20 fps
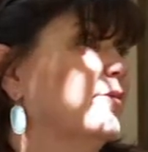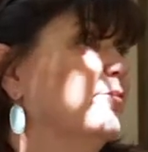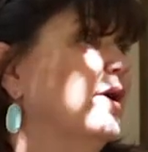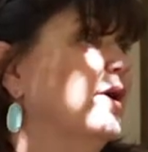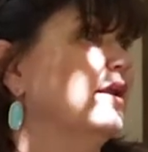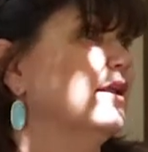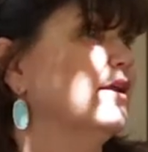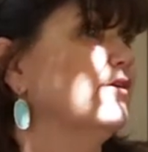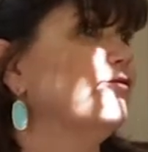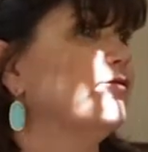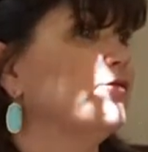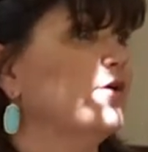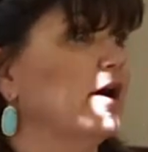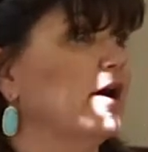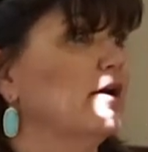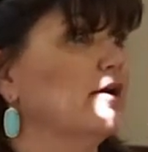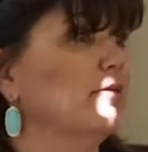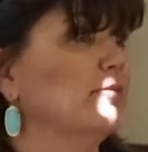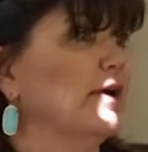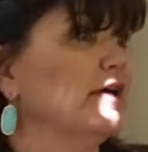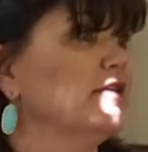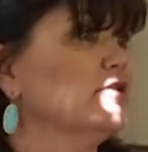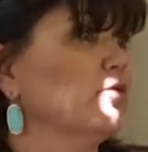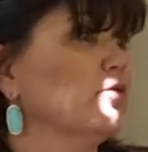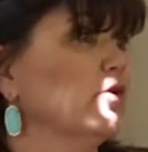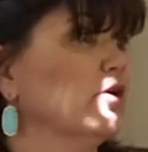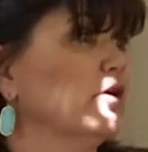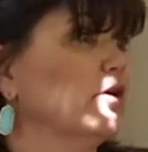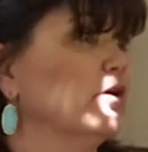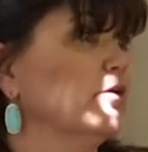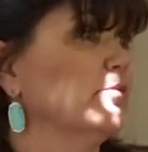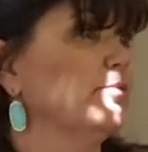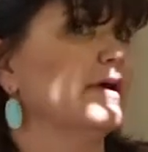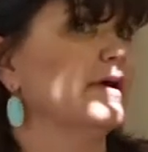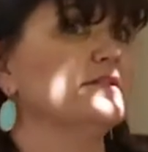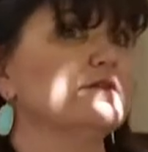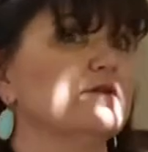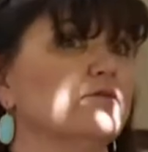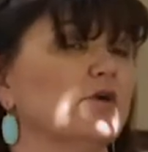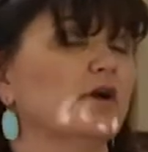But if best world,
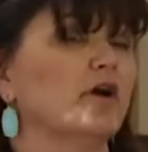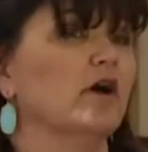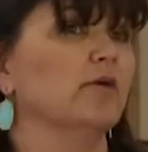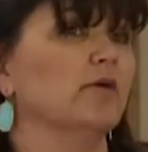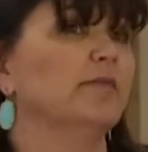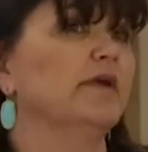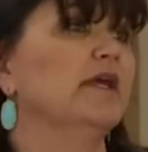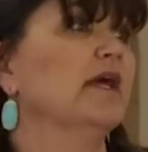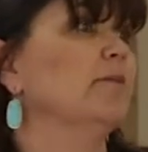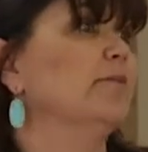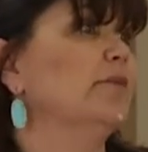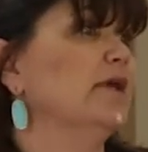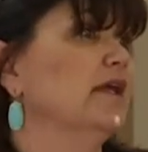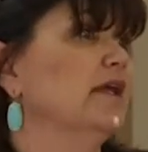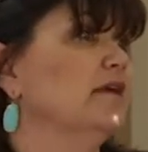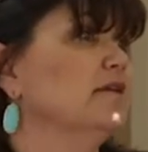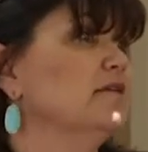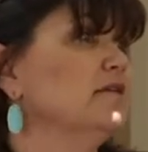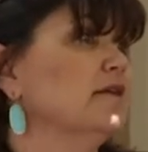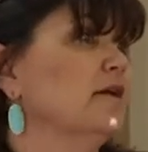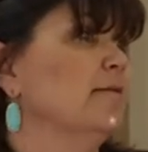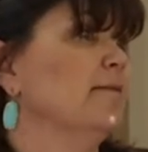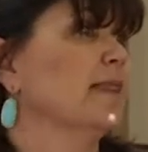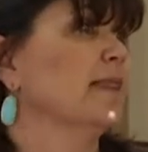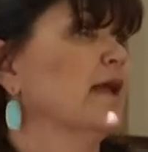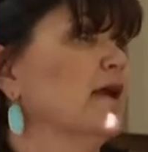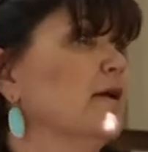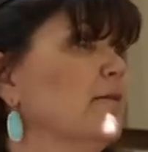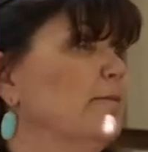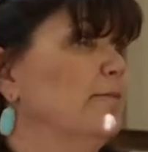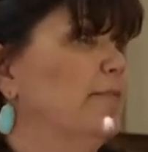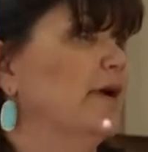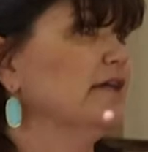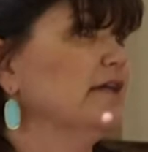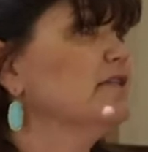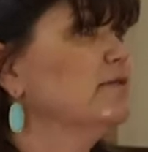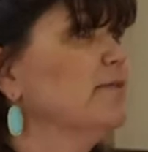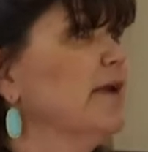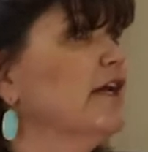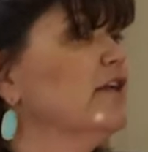best, we call it B M Ps,
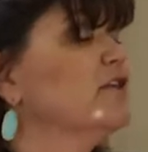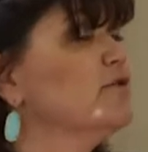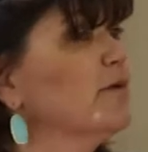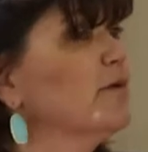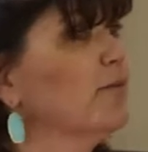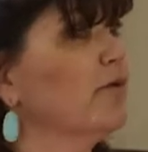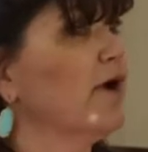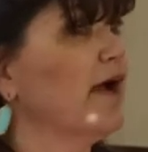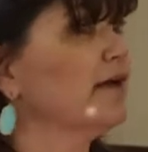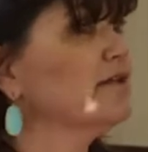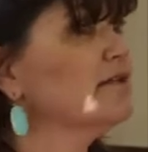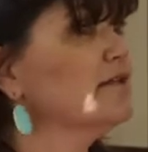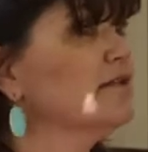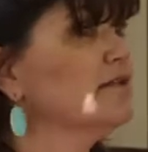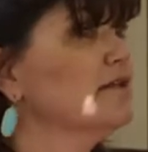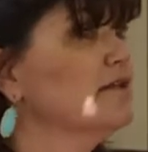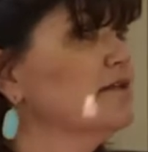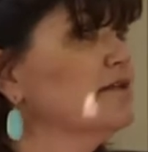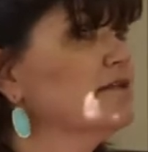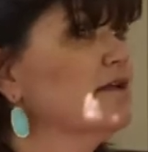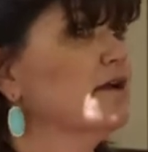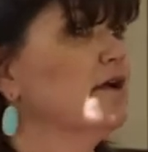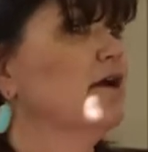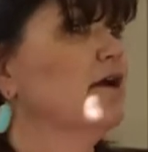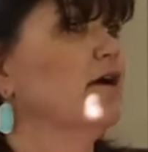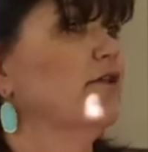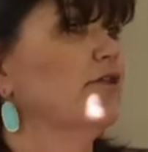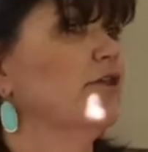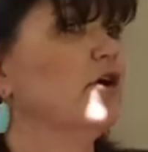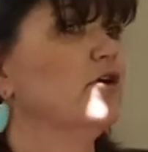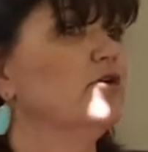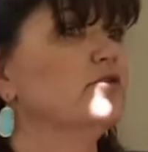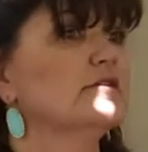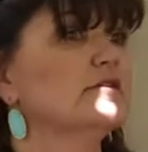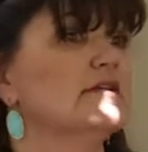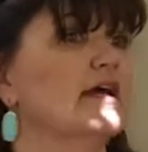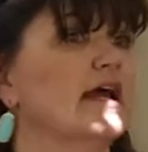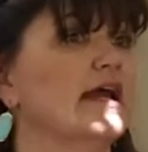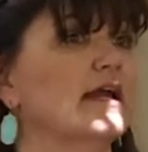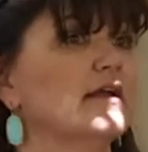best management practices, those
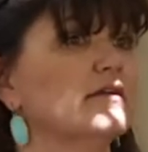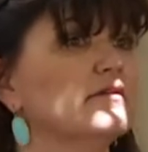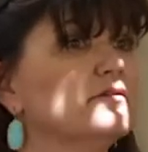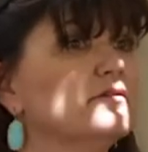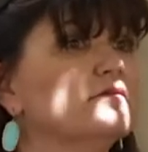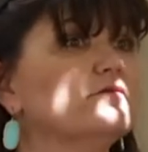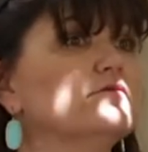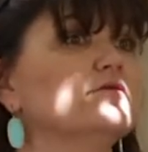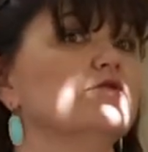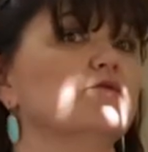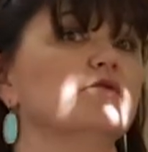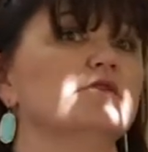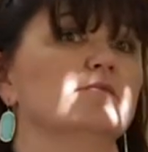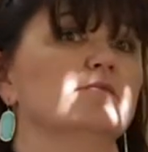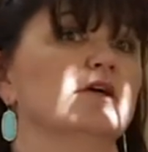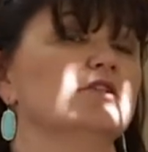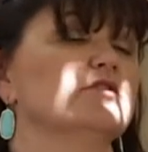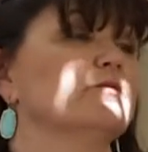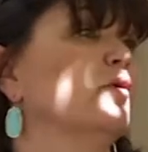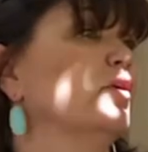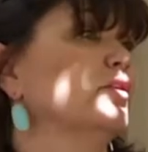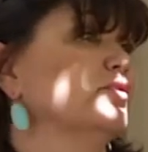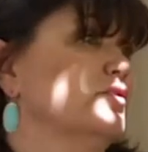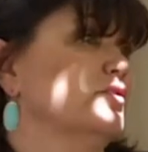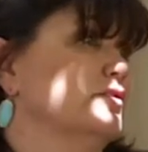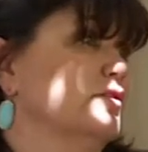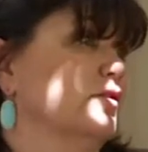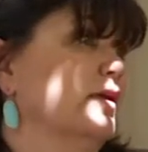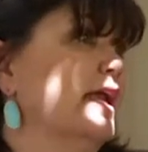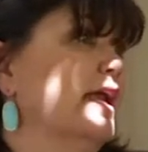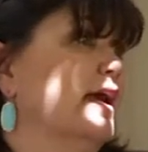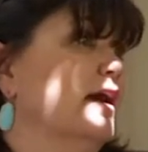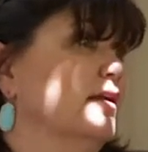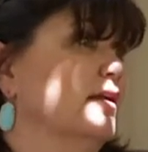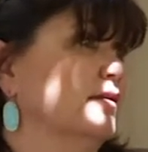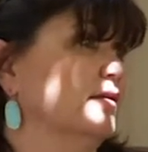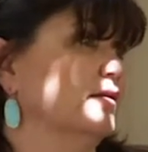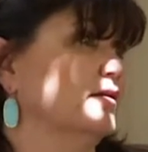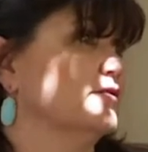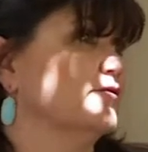say, do as much mulch as you can
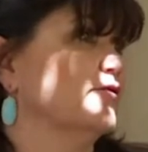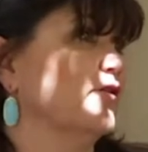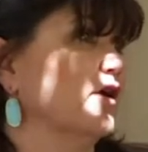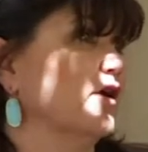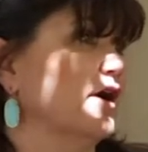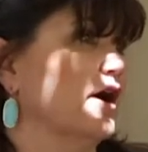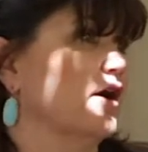as far